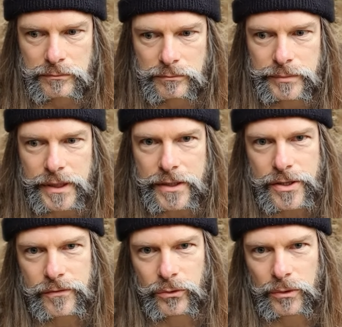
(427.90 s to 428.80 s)
Because
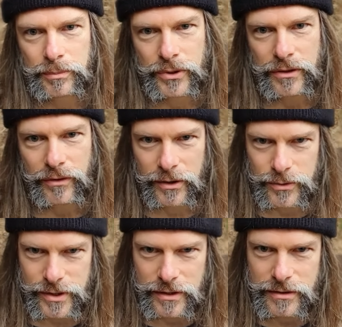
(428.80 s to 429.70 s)
of all the
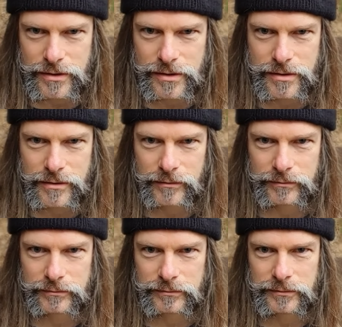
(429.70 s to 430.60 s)
prerequisites,
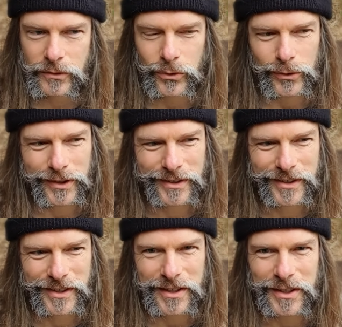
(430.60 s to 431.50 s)
or
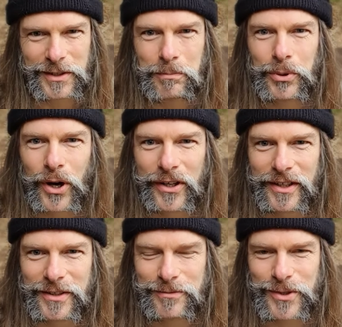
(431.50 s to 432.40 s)
the
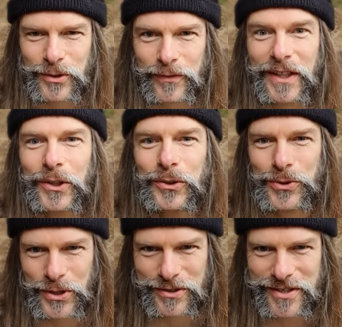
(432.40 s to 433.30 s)
prior sort of
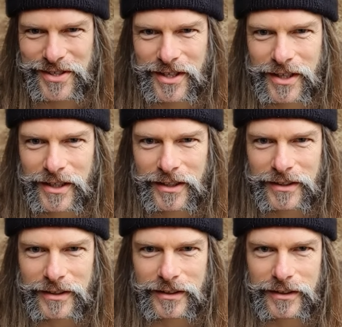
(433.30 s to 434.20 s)
inclusions,
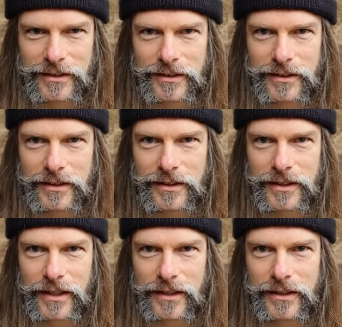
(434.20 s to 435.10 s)

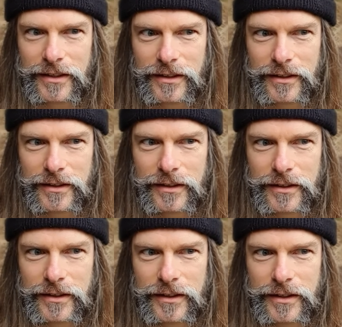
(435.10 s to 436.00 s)
then
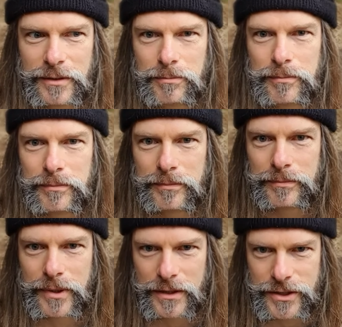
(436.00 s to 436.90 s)
the
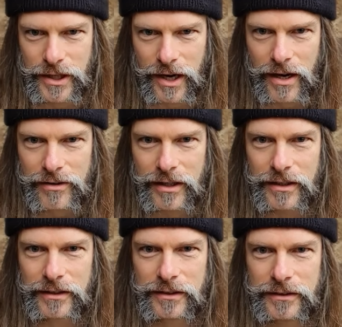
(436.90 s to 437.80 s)
pratyahara,
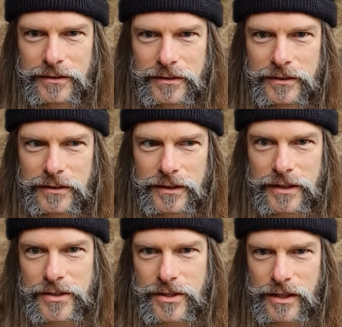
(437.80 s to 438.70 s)
the
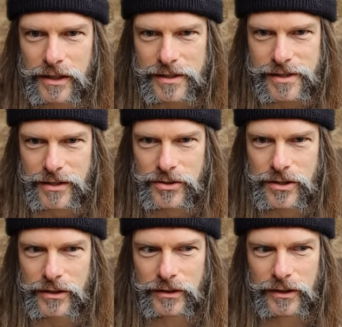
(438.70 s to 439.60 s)

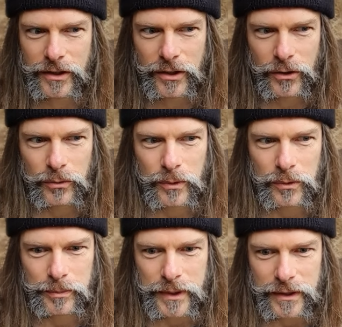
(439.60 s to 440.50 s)
internalization, will
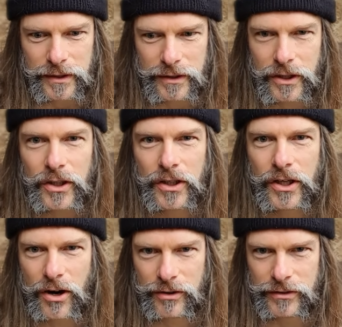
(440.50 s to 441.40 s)
be
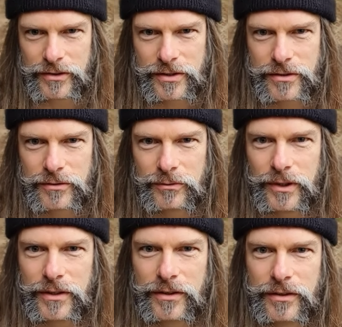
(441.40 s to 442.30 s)
concurrent
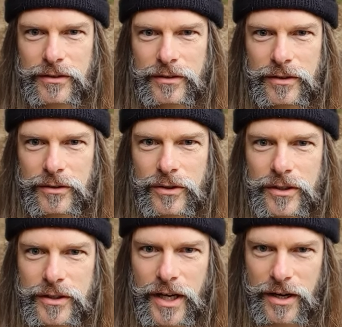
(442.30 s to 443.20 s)
with
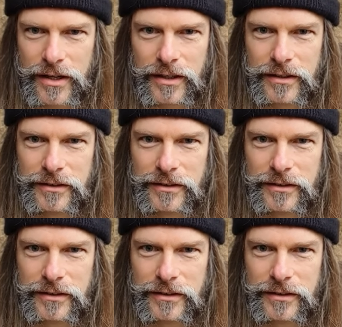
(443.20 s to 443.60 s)
dharana.